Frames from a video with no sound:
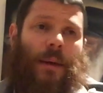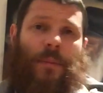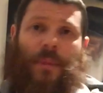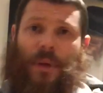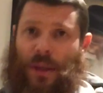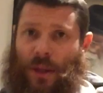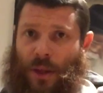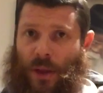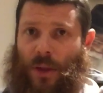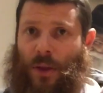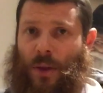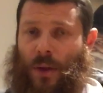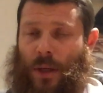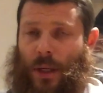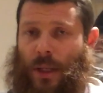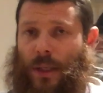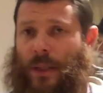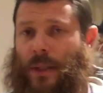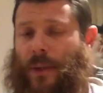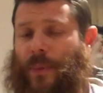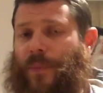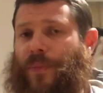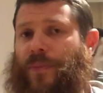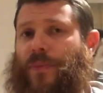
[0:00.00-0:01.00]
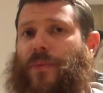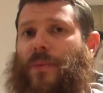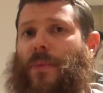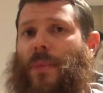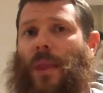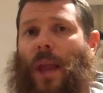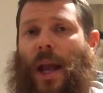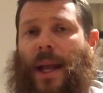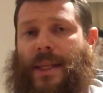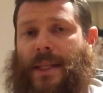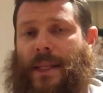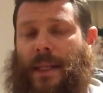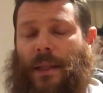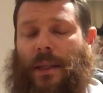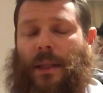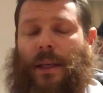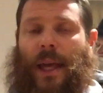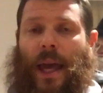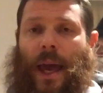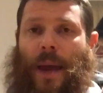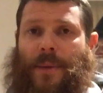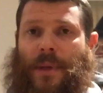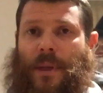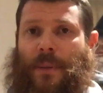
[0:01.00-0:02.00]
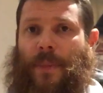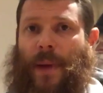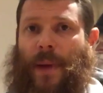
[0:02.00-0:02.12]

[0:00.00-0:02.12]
in the 30s as Hitler came to